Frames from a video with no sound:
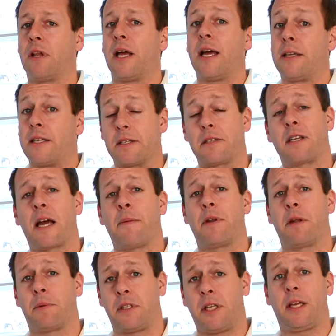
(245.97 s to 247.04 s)
It doesn't come at a
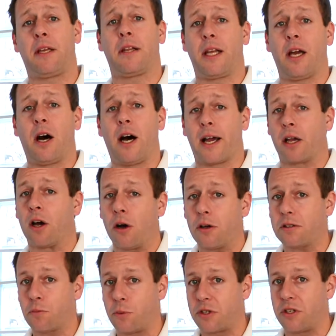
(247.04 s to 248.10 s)
particularly high
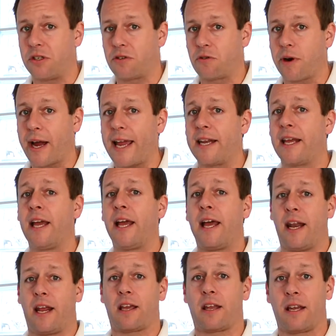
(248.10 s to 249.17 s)
cost, which is great,
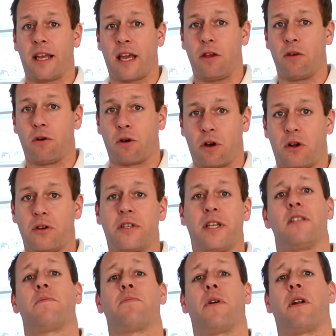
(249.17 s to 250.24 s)
and it can get your content
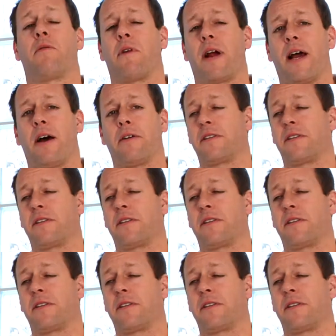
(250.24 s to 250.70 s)
spread around.